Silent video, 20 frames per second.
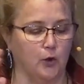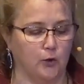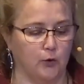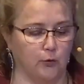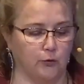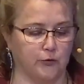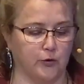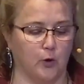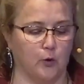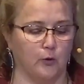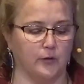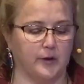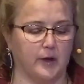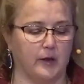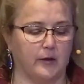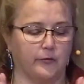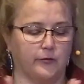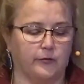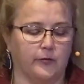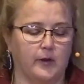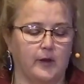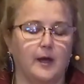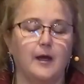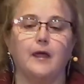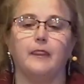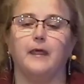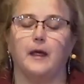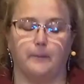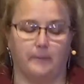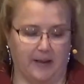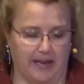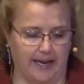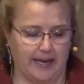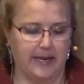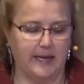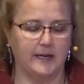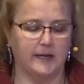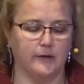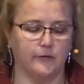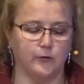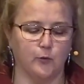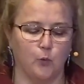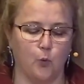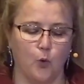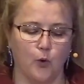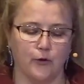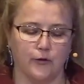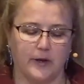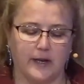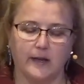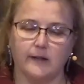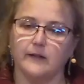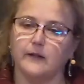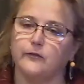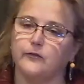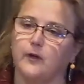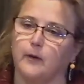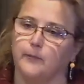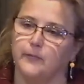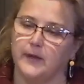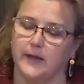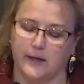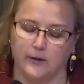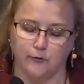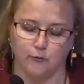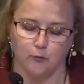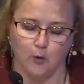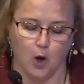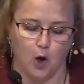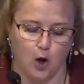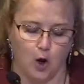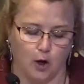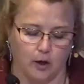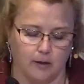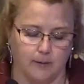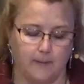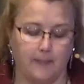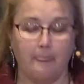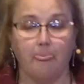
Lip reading: who told us that pain is a warning that something is wrong.